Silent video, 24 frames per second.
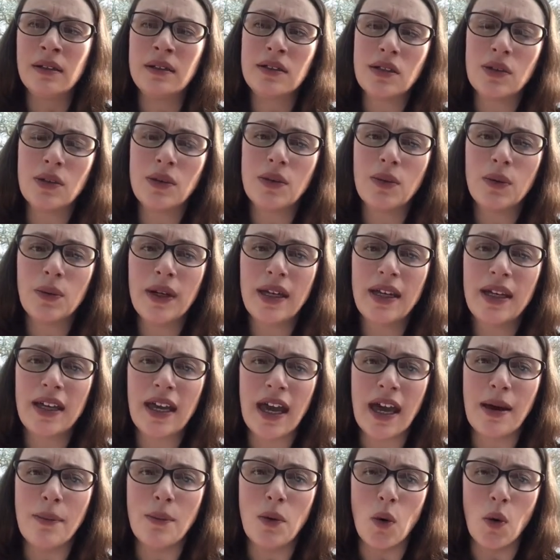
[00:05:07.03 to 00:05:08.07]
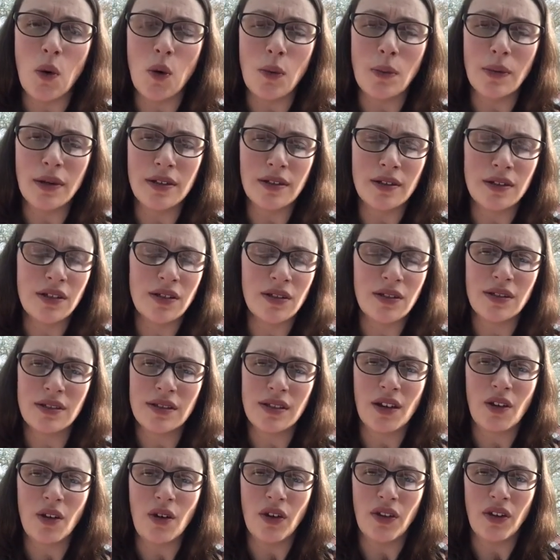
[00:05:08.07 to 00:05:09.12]
So we came home, and as soon
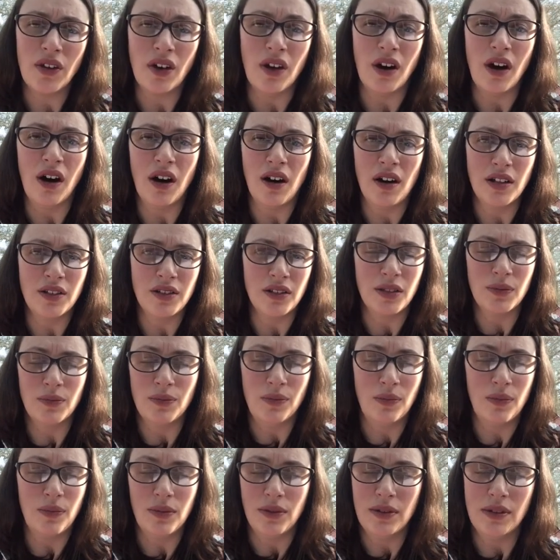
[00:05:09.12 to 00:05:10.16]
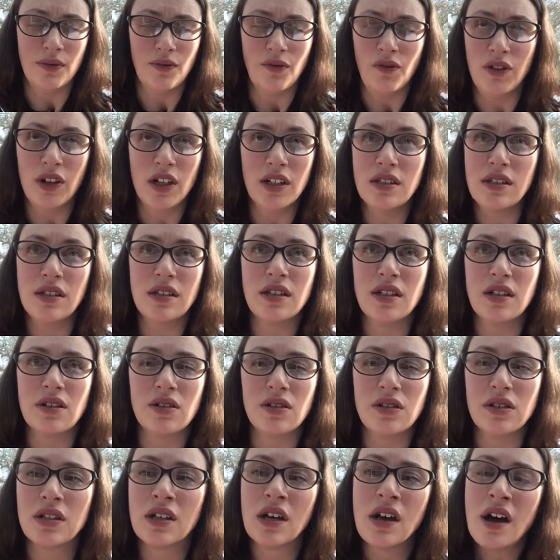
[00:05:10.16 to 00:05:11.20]
as I got in the car, I just was in floods of
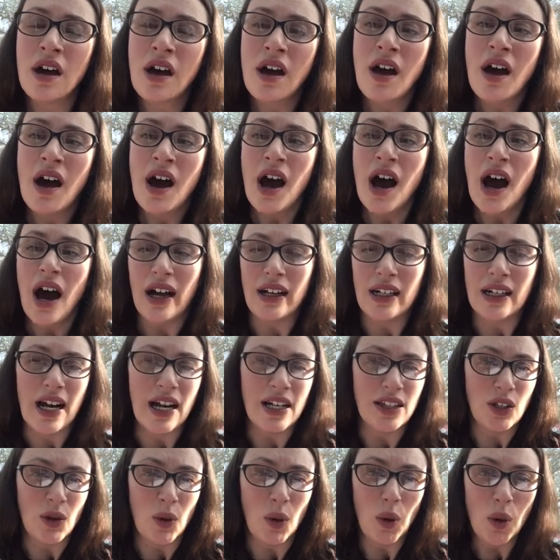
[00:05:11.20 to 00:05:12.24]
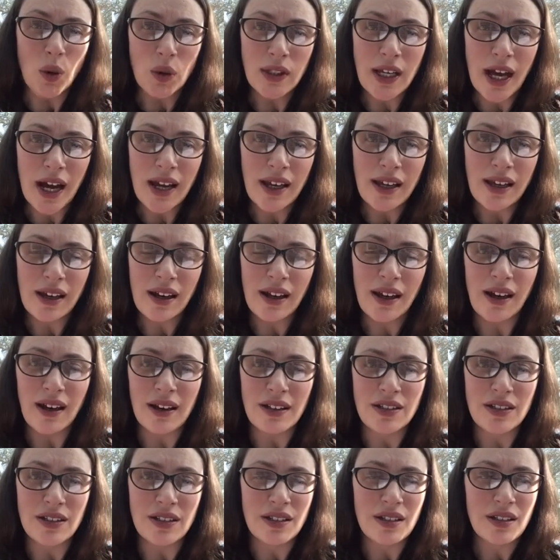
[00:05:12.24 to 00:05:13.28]
tears. I cried the whole night.
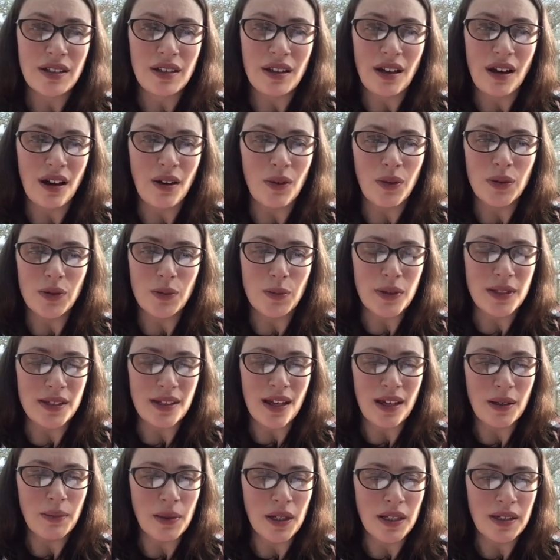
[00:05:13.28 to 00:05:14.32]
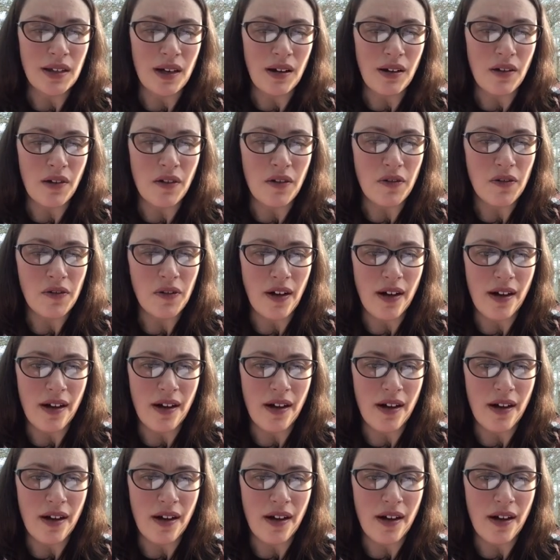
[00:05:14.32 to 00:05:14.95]
I was beside myself.